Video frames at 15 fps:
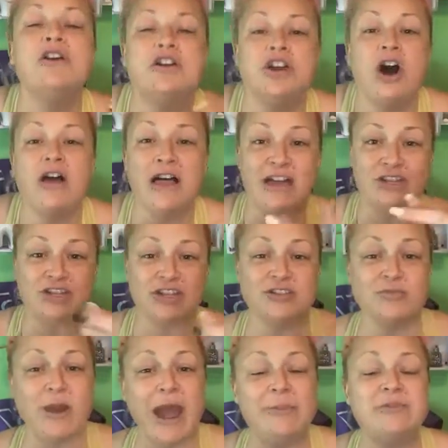Y'all, I
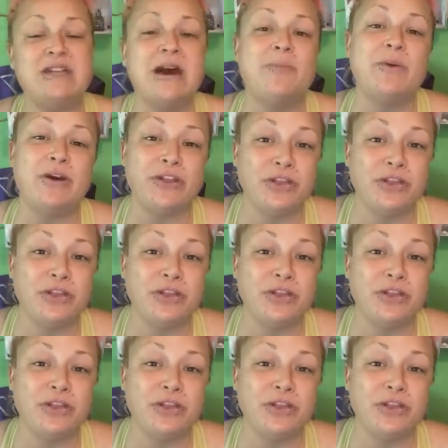just wrapped up a